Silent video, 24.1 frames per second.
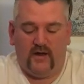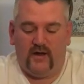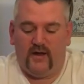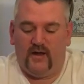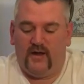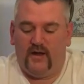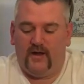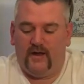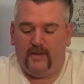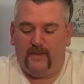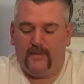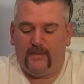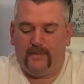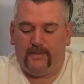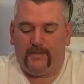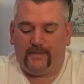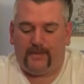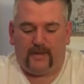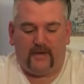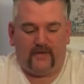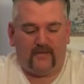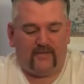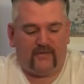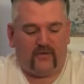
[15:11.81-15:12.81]

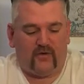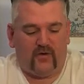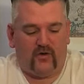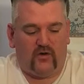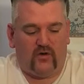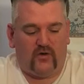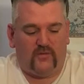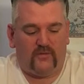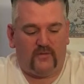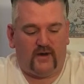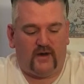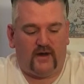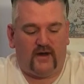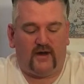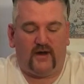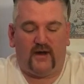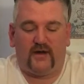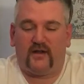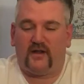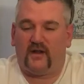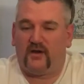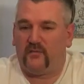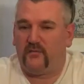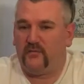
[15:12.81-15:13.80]
from
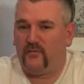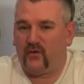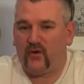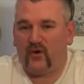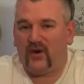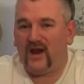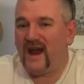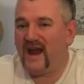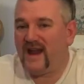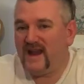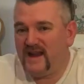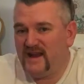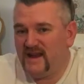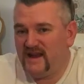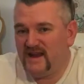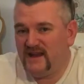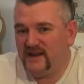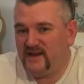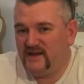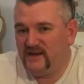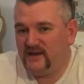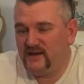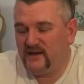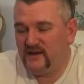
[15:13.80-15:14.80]
another
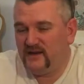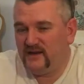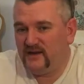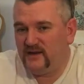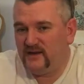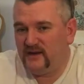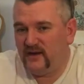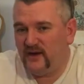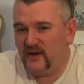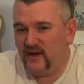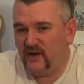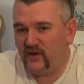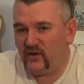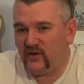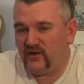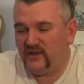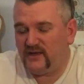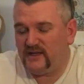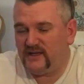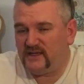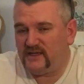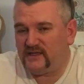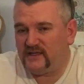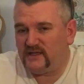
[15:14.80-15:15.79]
branded
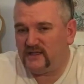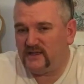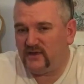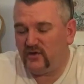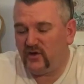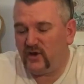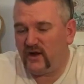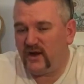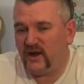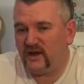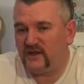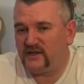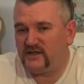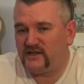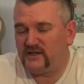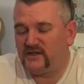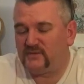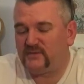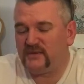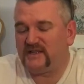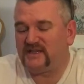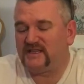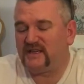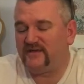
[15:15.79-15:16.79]
release, not a
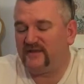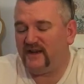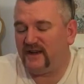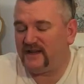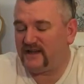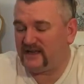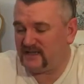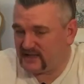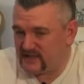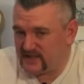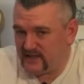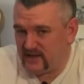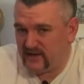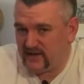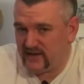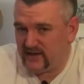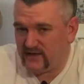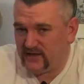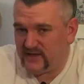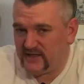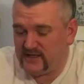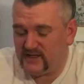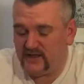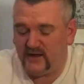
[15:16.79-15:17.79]
specific distillery
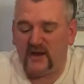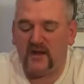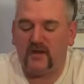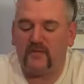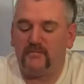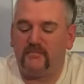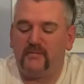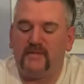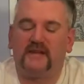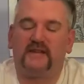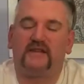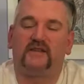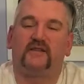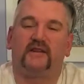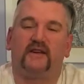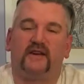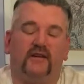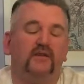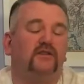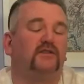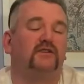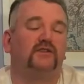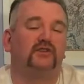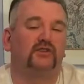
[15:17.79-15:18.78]
release, another mystery
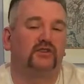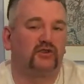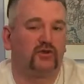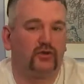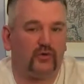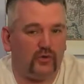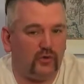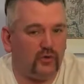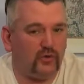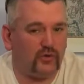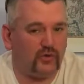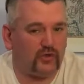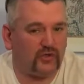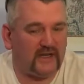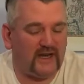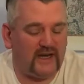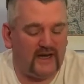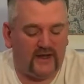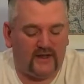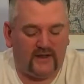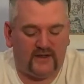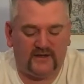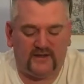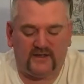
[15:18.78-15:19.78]
undisclosed
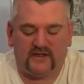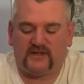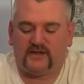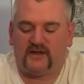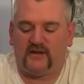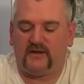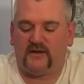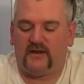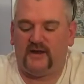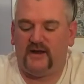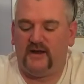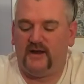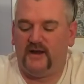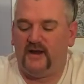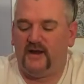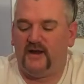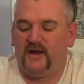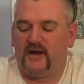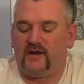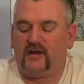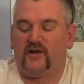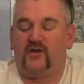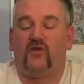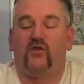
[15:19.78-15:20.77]
Islay distillery
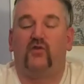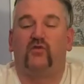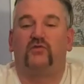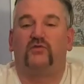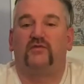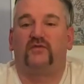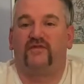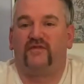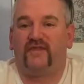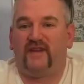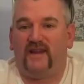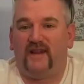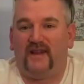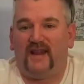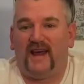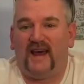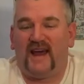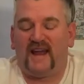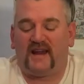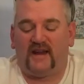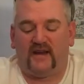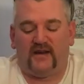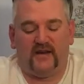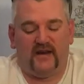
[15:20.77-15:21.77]
called
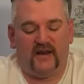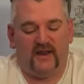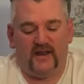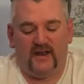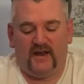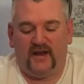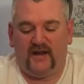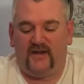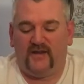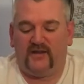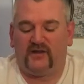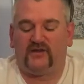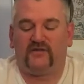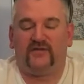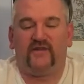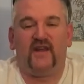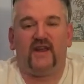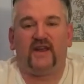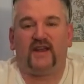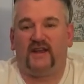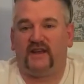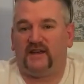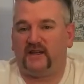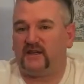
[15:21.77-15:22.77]
Finlaggan. And there's
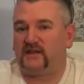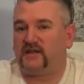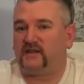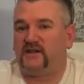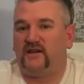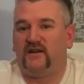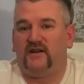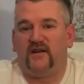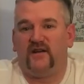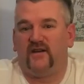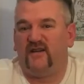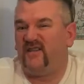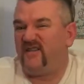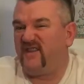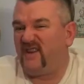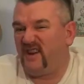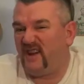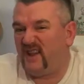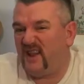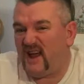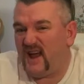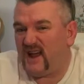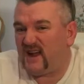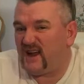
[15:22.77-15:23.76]
various
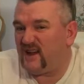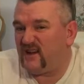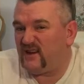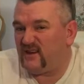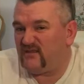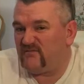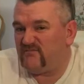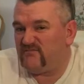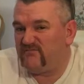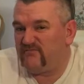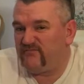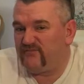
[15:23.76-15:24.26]
Finlaggan